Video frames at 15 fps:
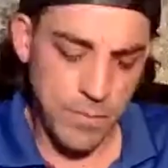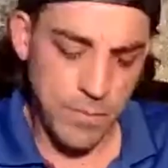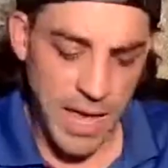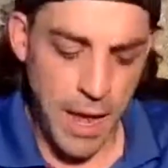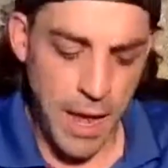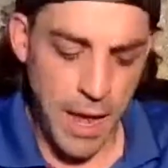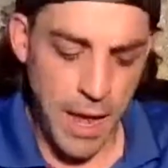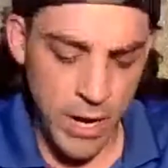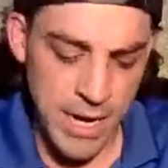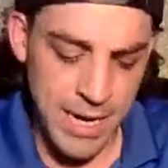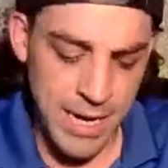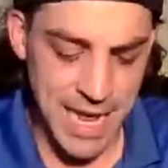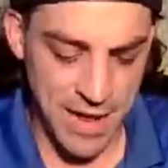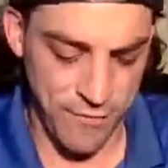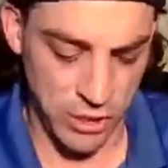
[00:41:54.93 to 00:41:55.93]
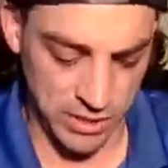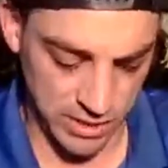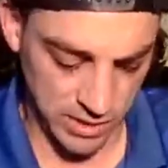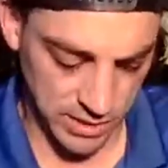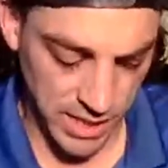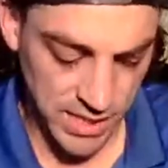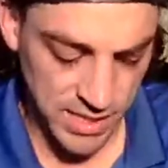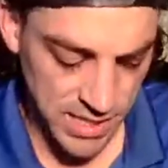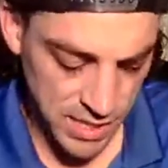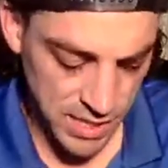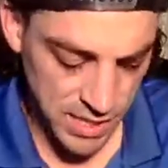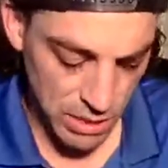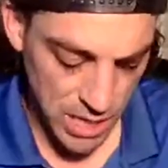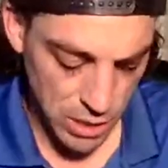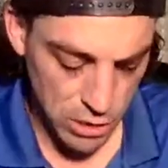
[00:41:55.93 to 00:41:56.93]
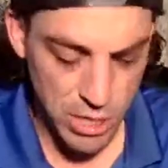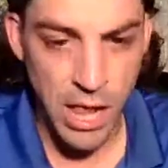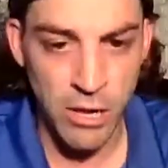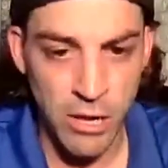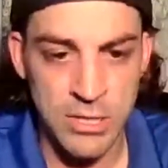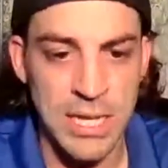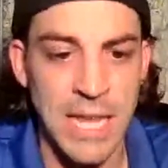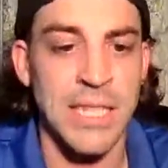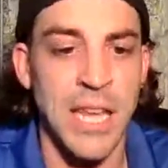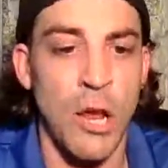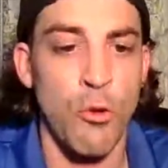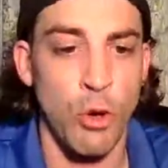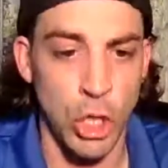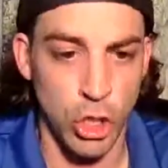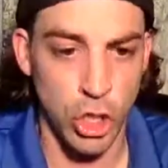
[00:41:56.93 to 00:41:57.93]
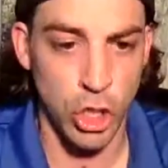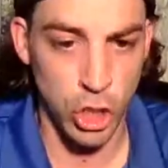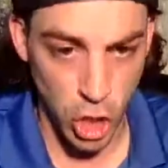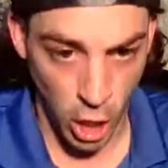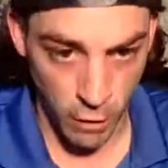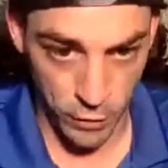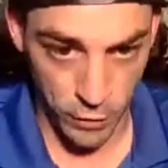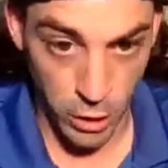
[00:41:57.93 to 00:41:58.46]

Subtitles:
Cameron Davis, $6,300 is a real good golfer.